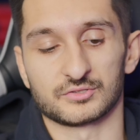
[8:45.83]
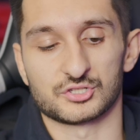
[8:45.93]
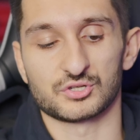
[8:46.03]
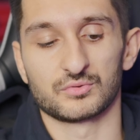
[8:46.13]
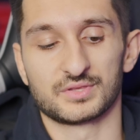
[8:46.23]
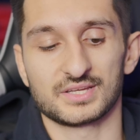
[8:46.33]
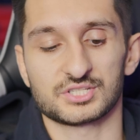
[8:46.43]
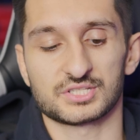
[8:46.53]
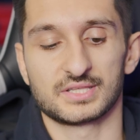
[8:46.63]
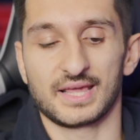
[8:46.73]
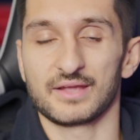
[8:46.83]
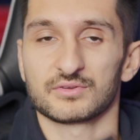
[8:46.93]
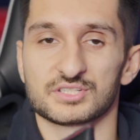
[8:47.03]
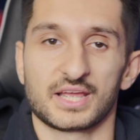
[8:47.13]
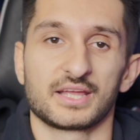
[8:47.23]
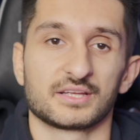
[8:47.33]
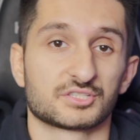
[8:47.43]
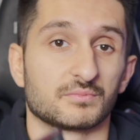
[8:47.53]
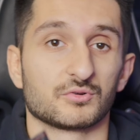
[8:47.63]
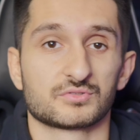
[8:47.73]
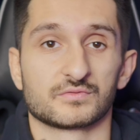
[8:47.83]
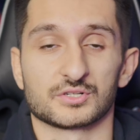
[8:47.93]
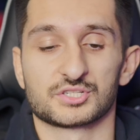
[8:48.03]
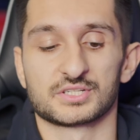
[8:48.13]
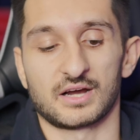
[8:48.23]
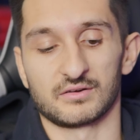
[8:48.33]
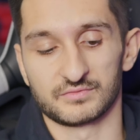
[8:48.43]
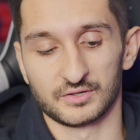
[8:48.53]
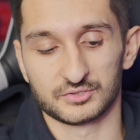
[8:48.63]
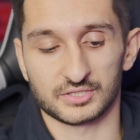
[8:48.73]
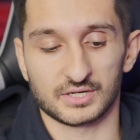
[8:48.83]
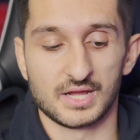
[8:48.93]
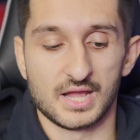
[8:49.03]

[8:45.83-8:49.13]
So this, they say, is the most versatile filter.